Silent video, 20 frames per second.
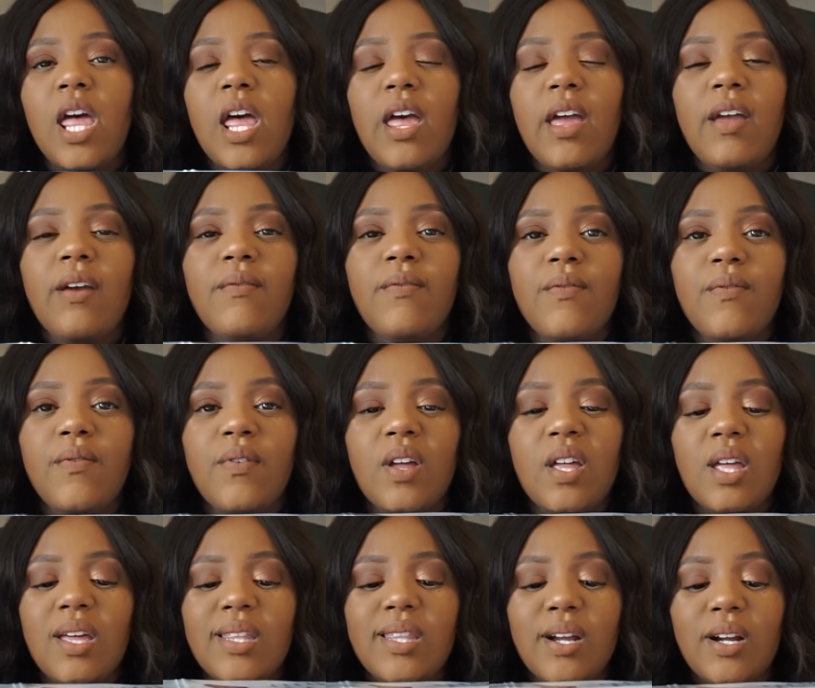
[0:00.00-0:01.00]
if
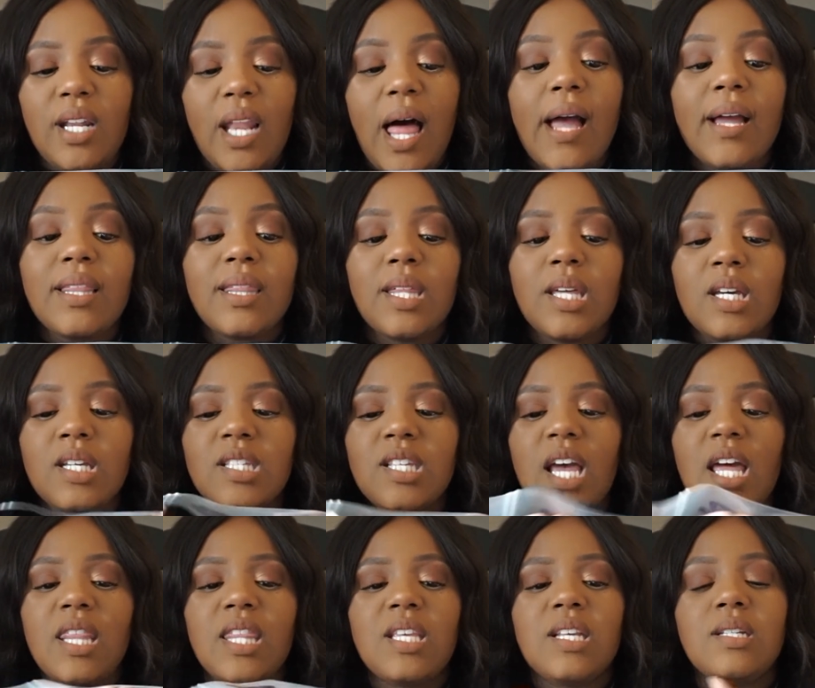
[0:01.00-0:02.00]
they're like this,
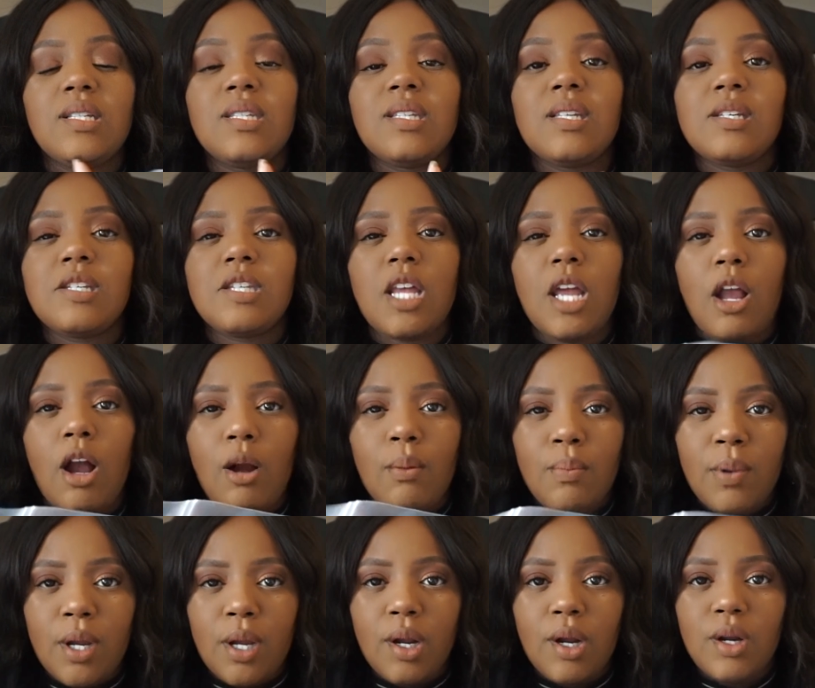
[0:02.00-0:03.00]
and then since they are
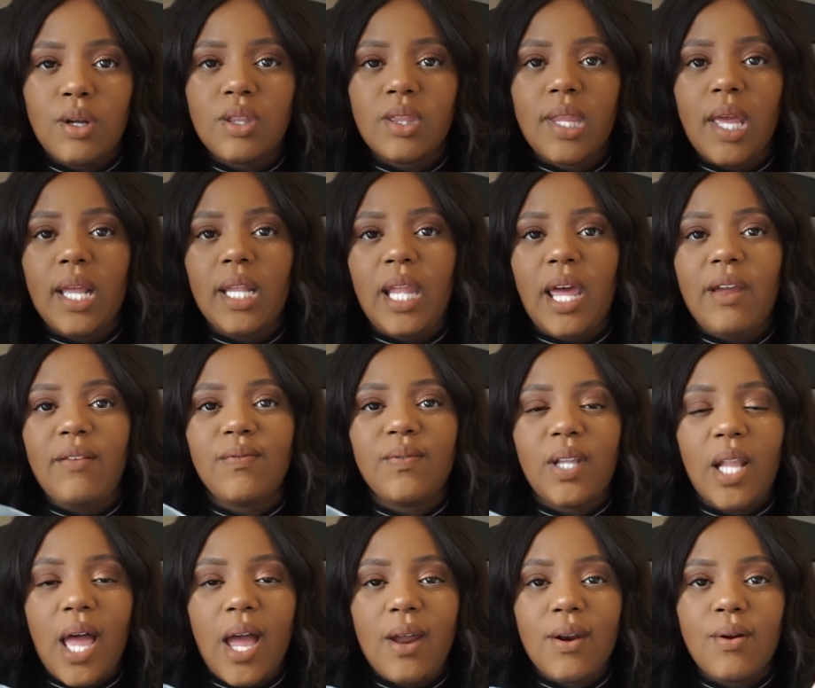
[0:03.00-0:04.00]
bigger, they lay
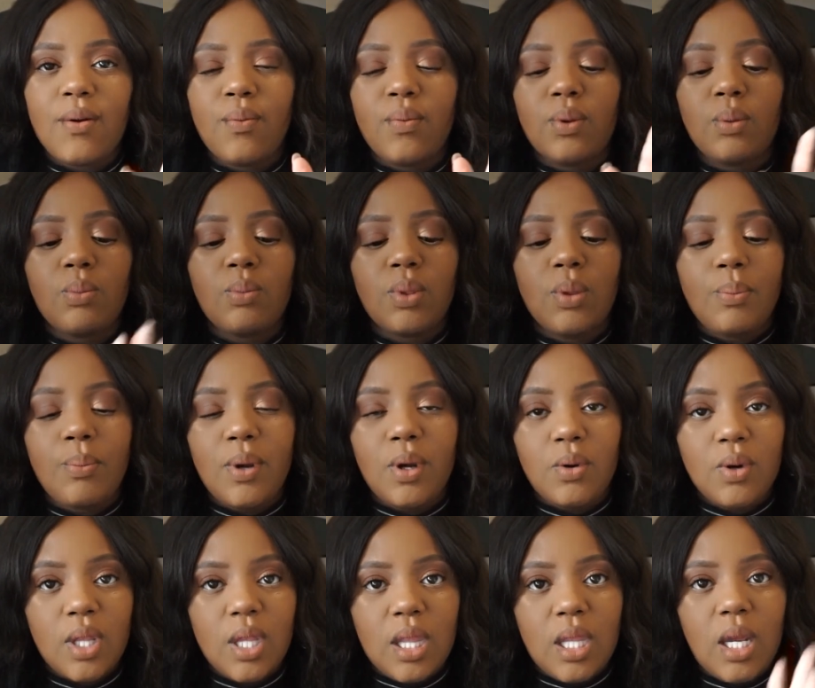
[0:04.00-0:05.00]
flatter with the
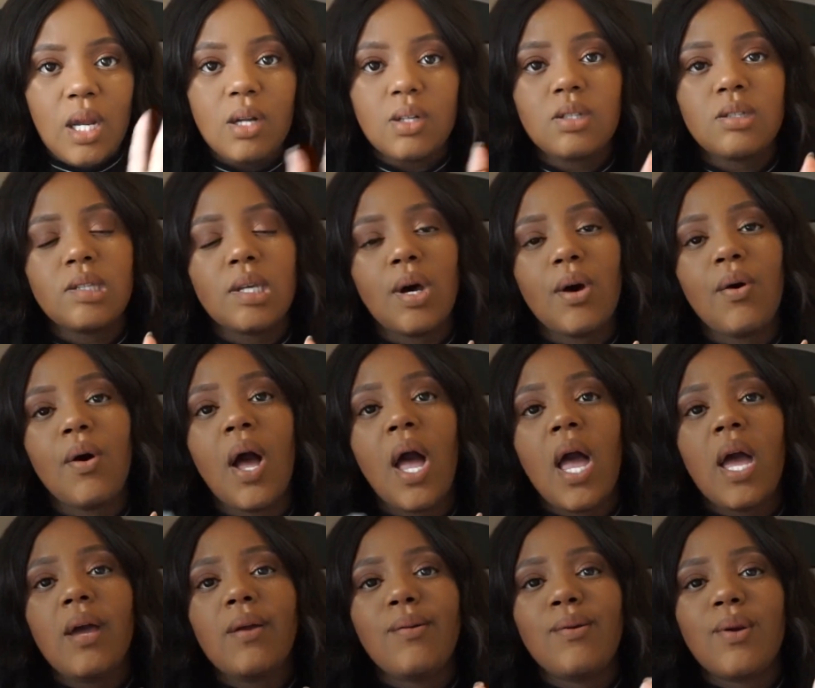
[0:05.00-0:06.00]
milk in there, so
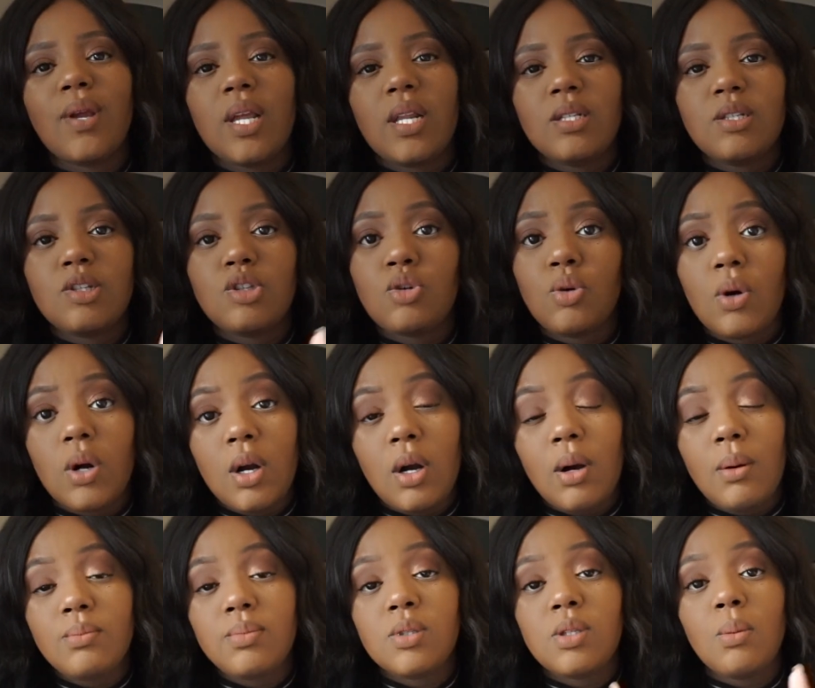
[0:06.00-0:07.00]
you can store
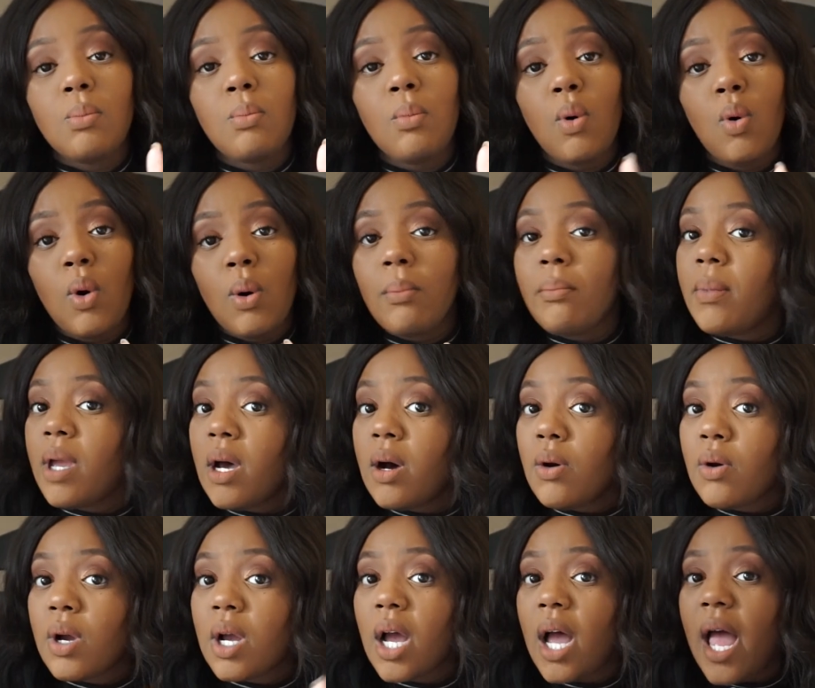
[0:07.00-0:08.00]
up to more
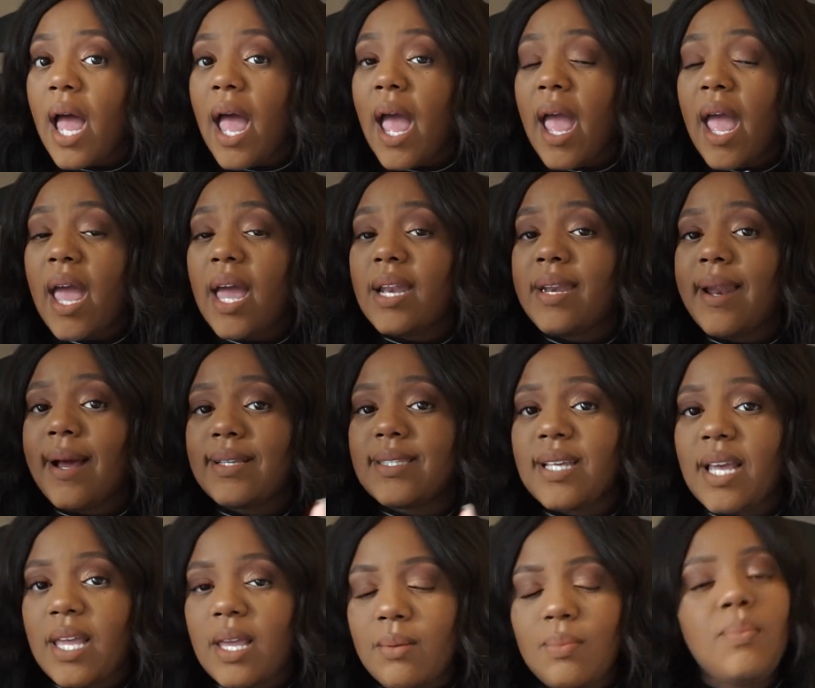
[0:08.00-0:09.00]
milk and not
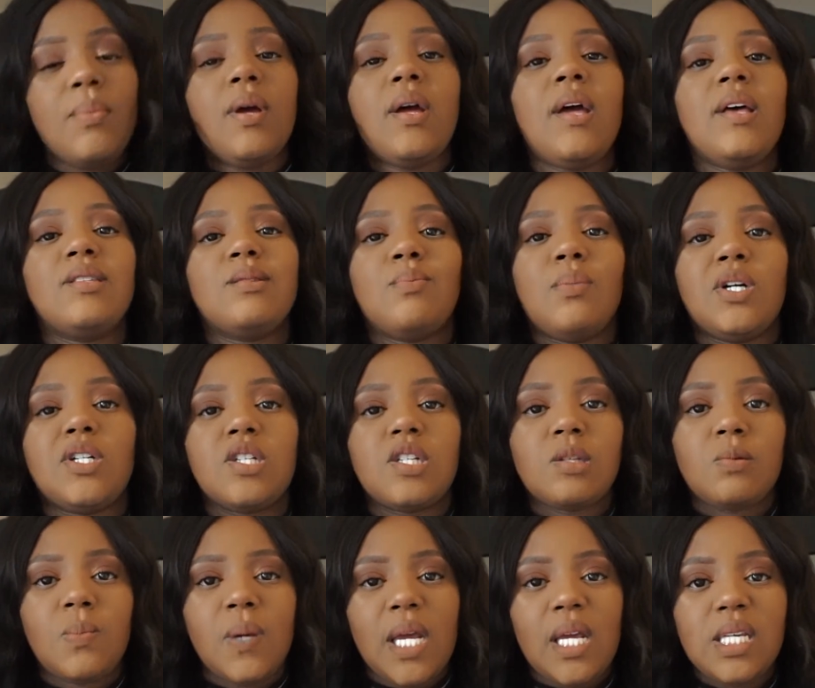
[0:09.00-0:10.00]
take up as much
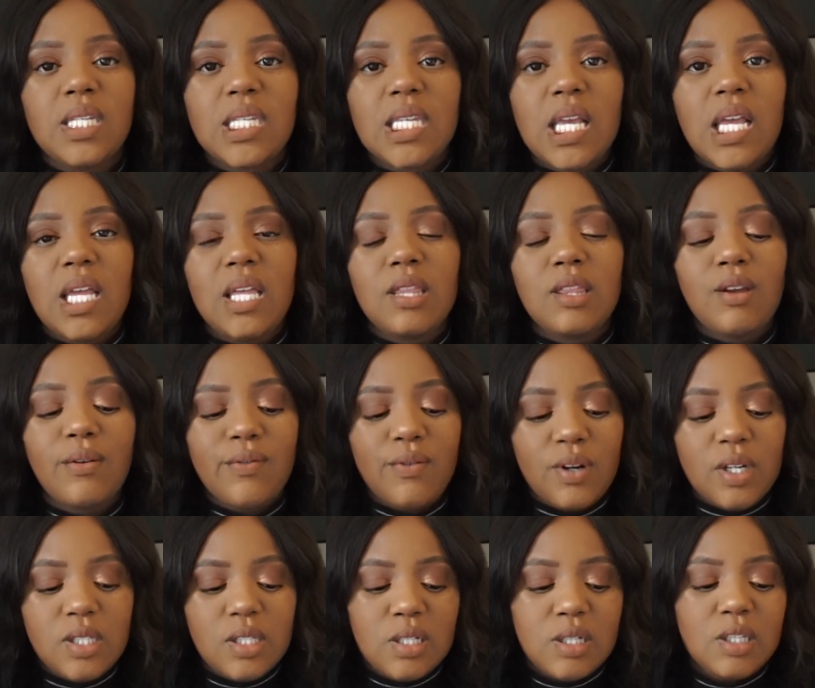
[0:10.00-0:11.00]
space in the
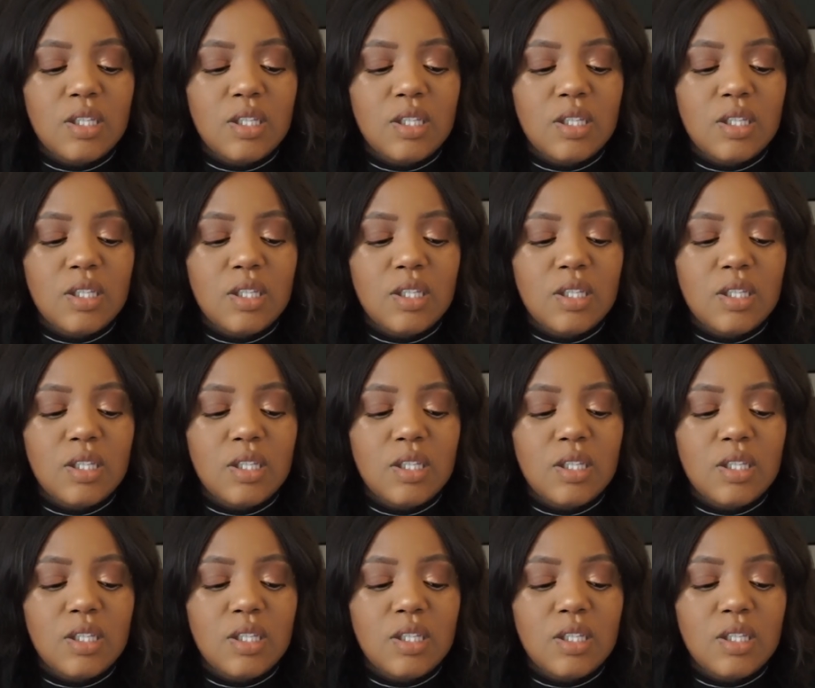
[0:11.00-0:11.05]
freezer.